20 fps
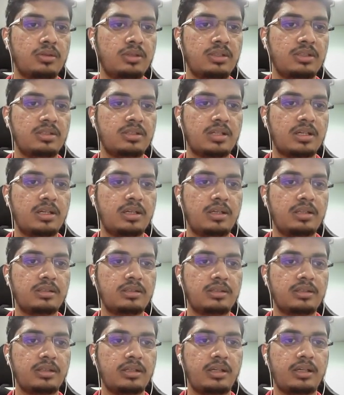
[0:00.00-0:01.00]
this chart
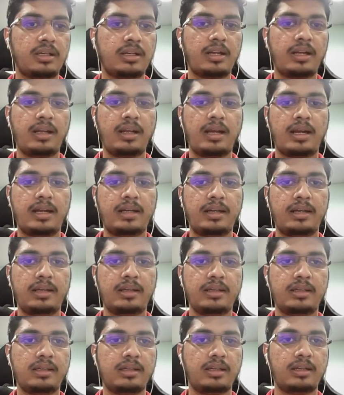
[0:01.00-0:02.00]
is created and added
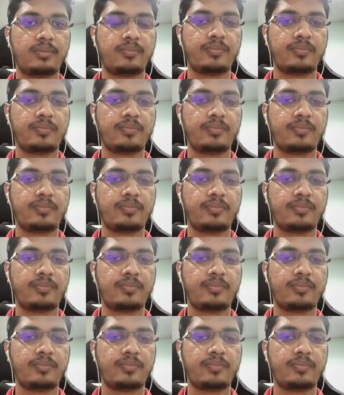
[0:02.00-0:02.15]
here.